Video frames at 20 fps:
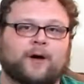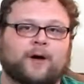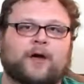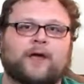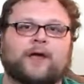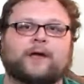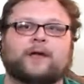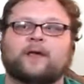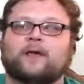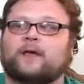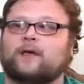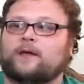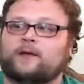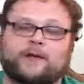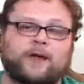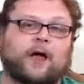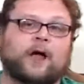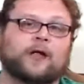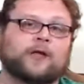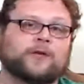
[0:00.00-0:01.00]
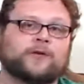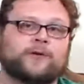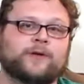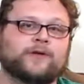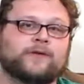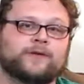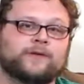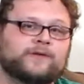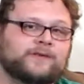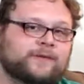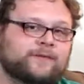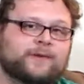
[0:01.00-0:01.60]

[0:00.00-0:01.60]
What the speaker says: but non-creatures,